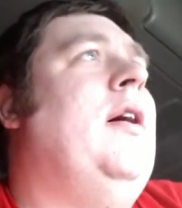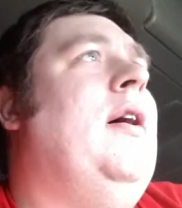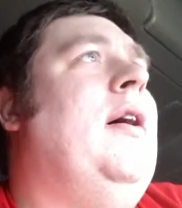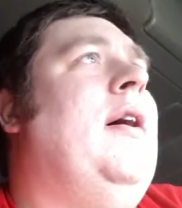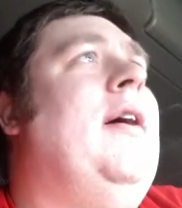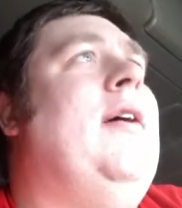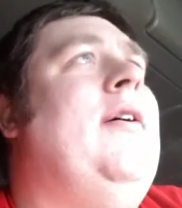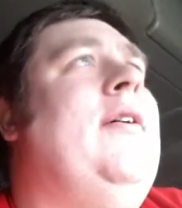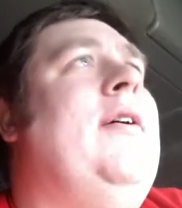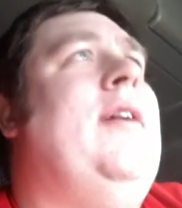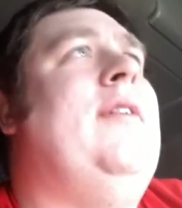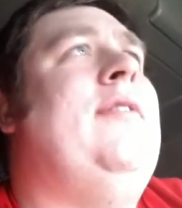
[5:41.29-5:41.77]

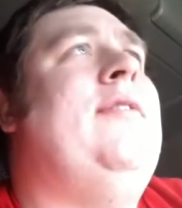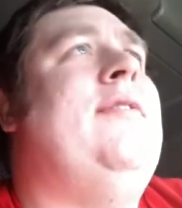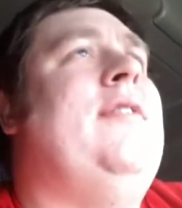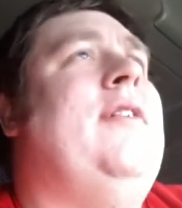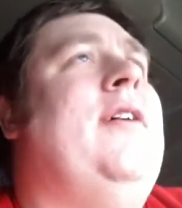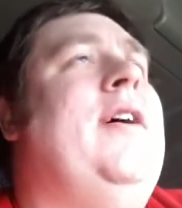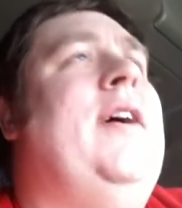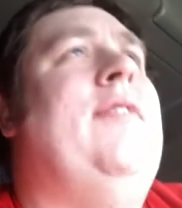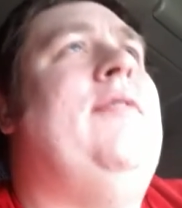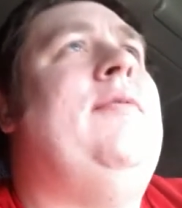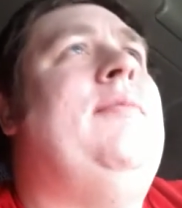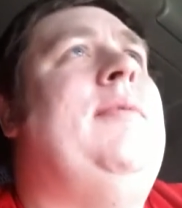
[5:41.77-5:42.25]
I don't
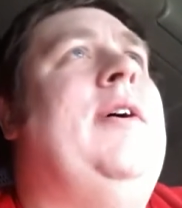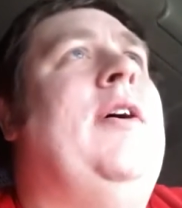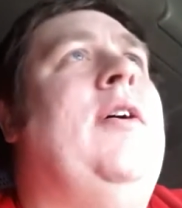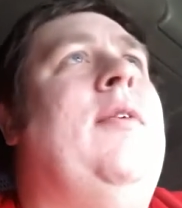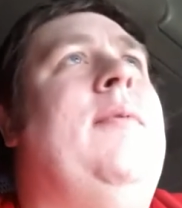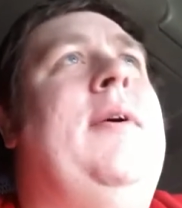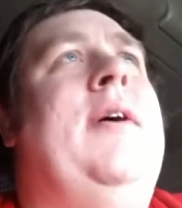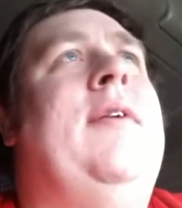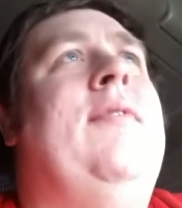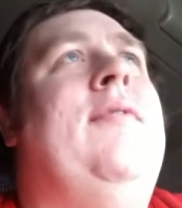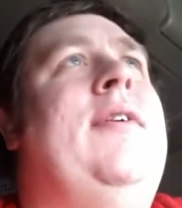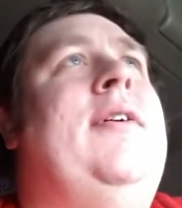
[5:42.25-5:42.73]
necessarily have to be
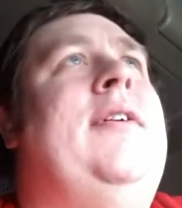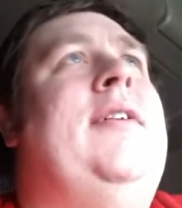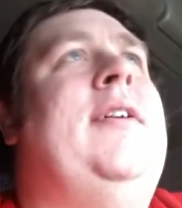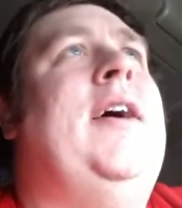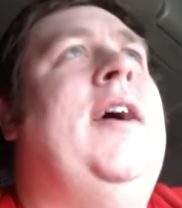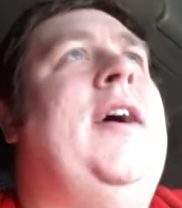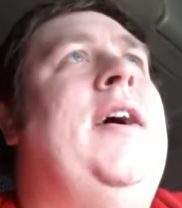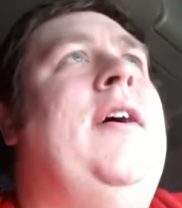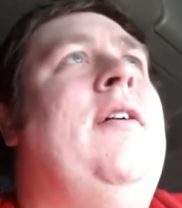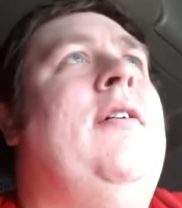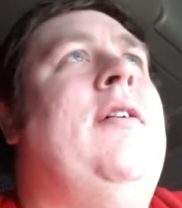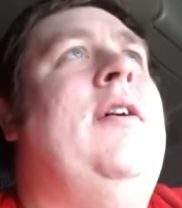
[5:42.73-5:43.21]
home every
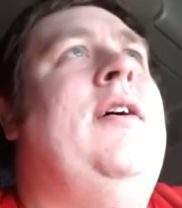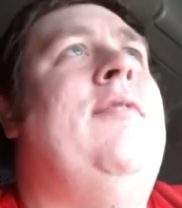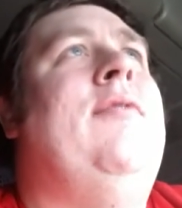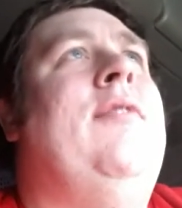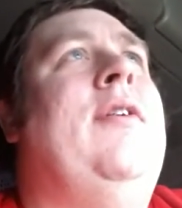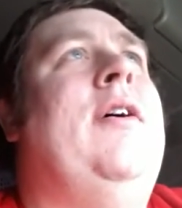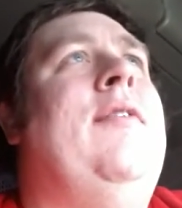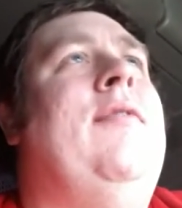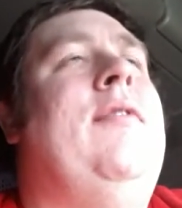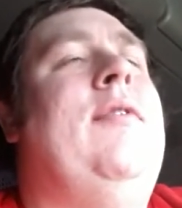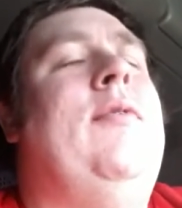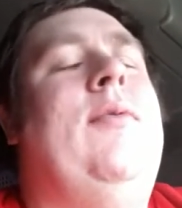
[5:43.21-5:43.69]
day or
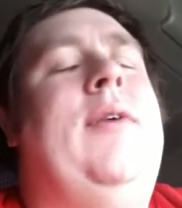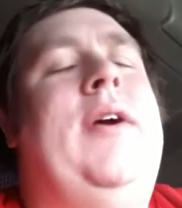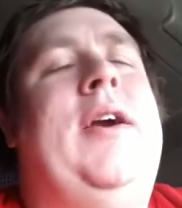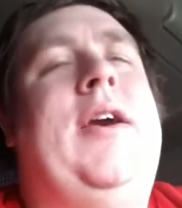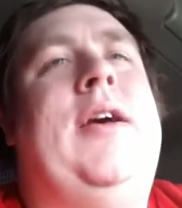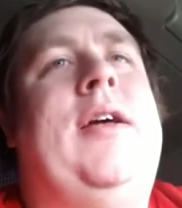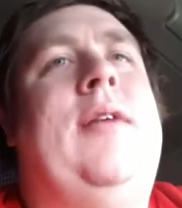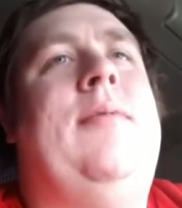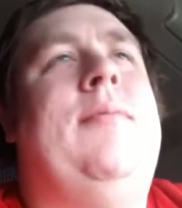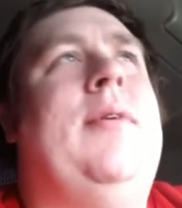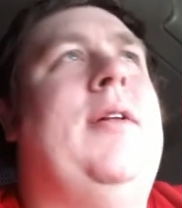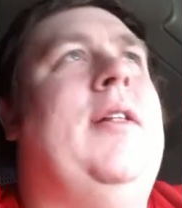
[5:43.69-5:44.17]
every
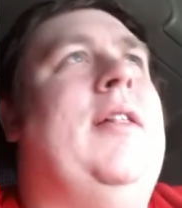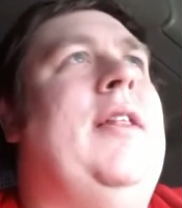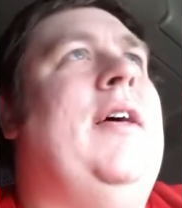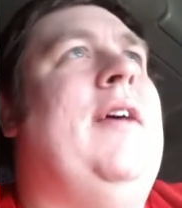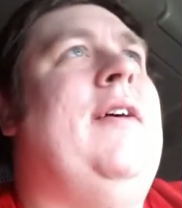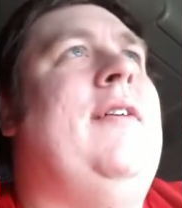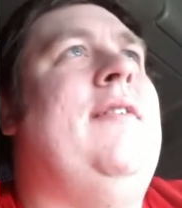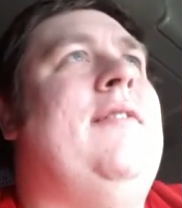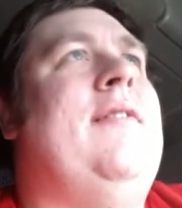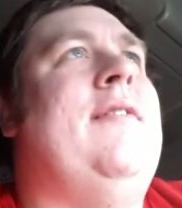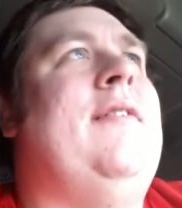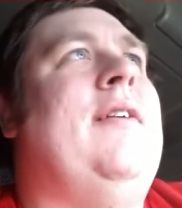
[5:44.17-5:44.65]
weekend, but
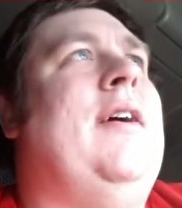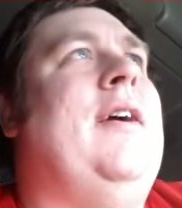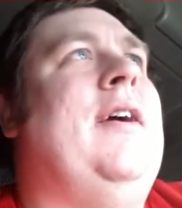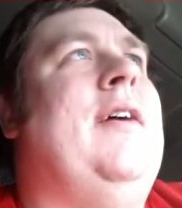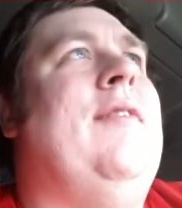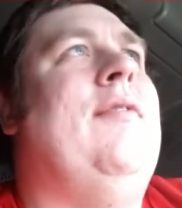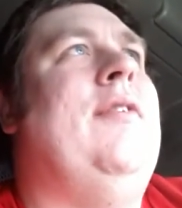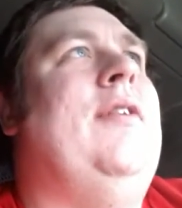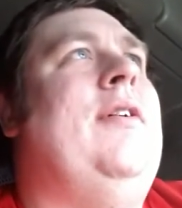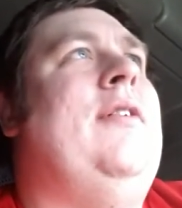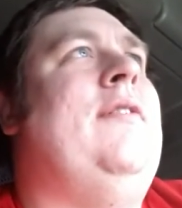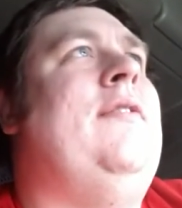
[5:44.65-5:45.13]
like
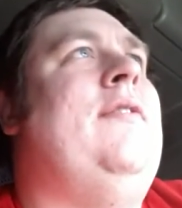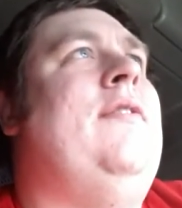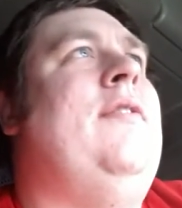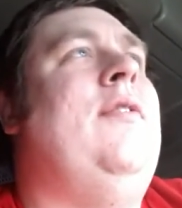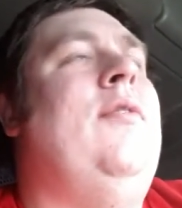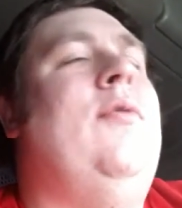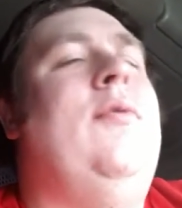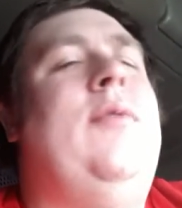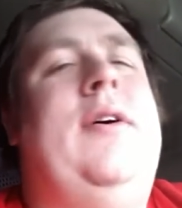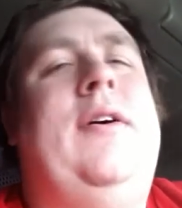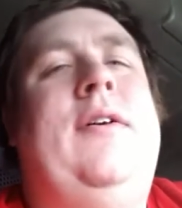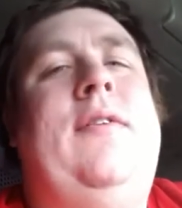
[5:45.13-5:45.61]
every
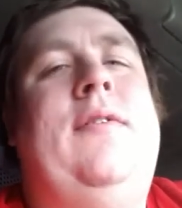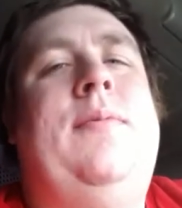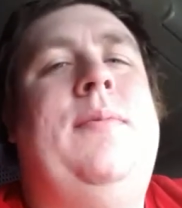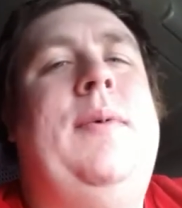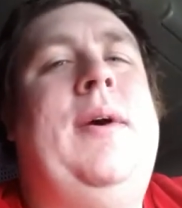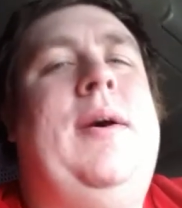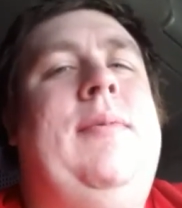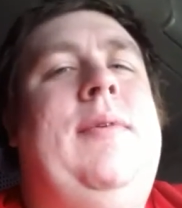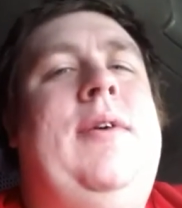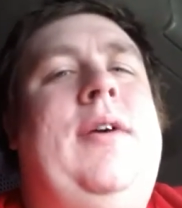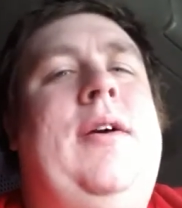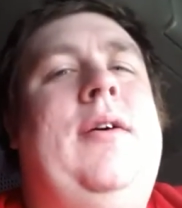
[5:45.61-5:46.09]
2 weeks
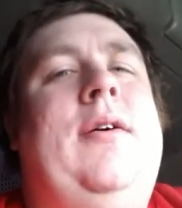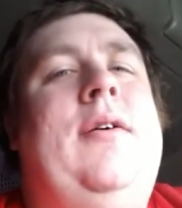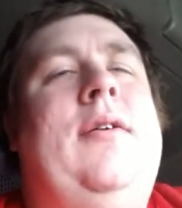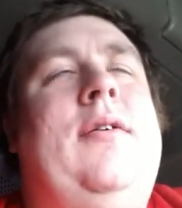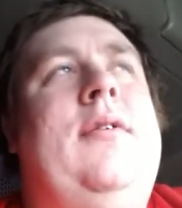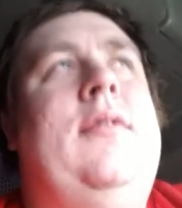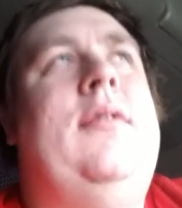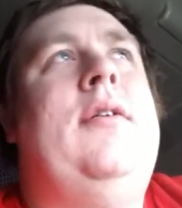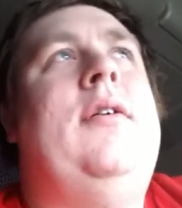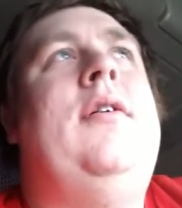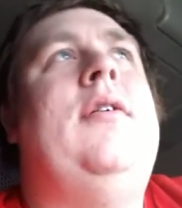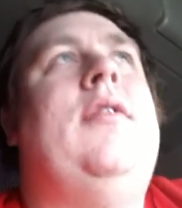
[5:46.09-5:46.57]
maybe.
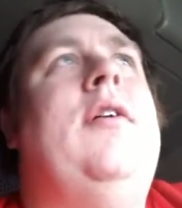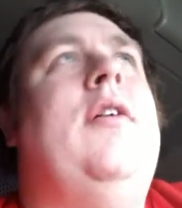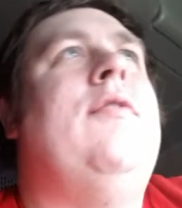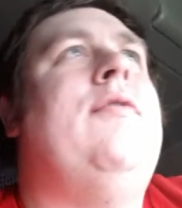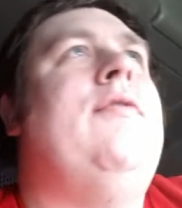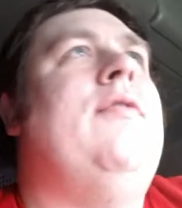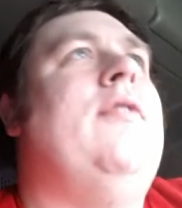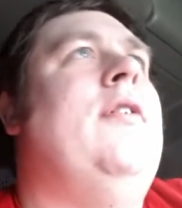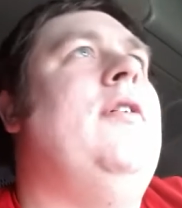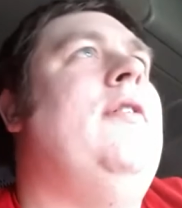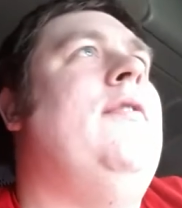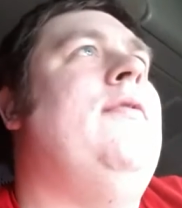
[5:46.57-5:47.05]
You know,
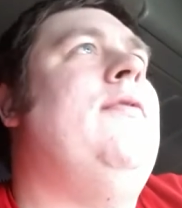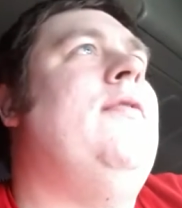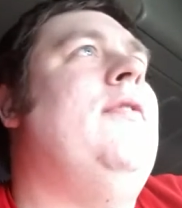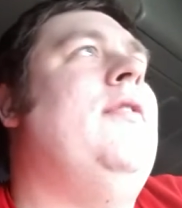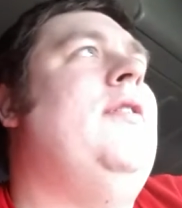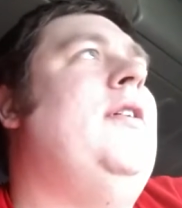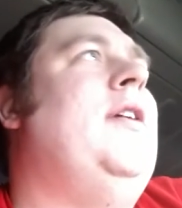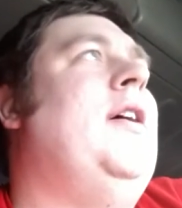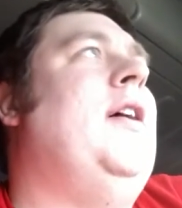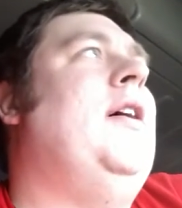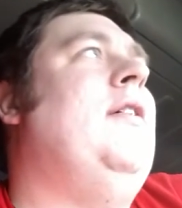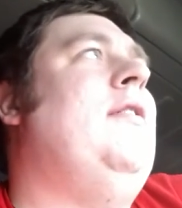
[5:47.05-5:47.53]

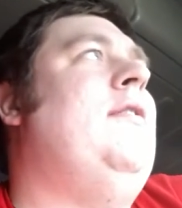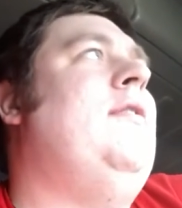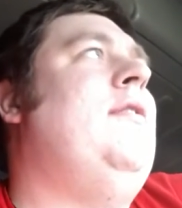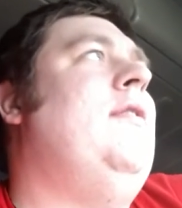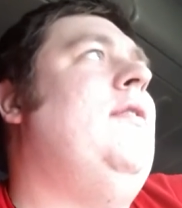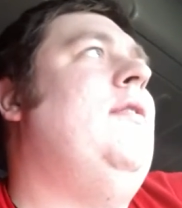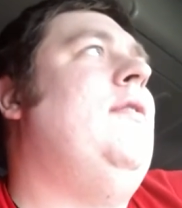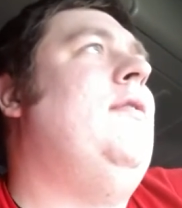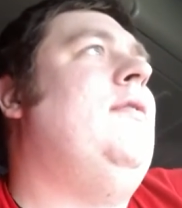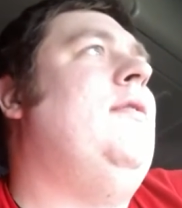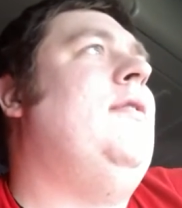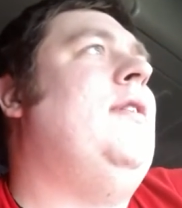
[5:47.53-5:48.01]
for a day or
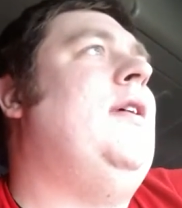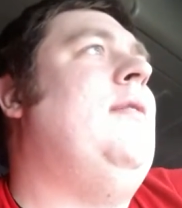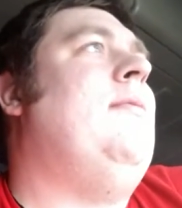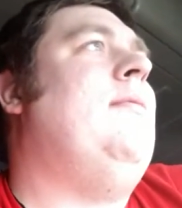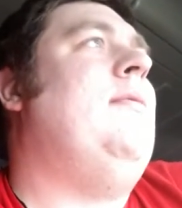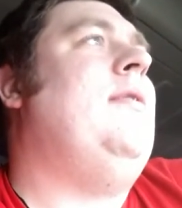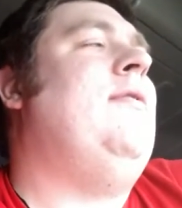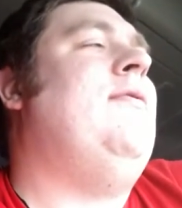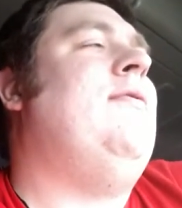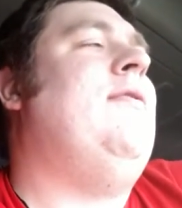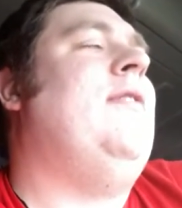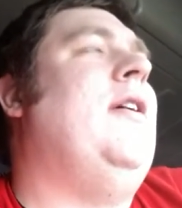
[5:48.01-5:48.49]
two,
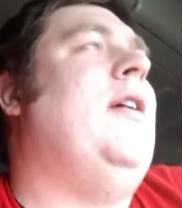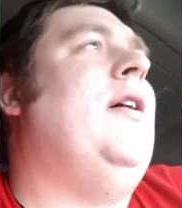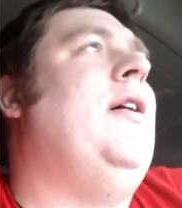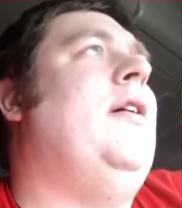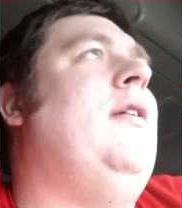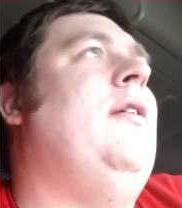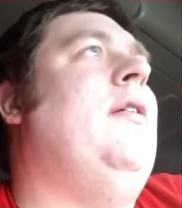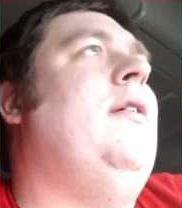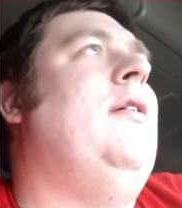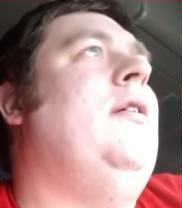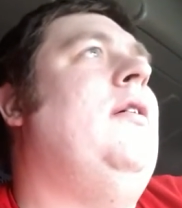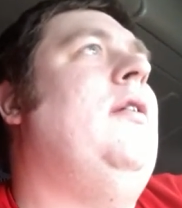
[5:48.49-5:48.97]
that'd be
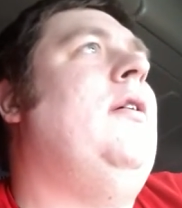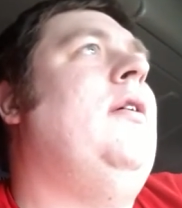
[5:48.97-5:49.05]
fine.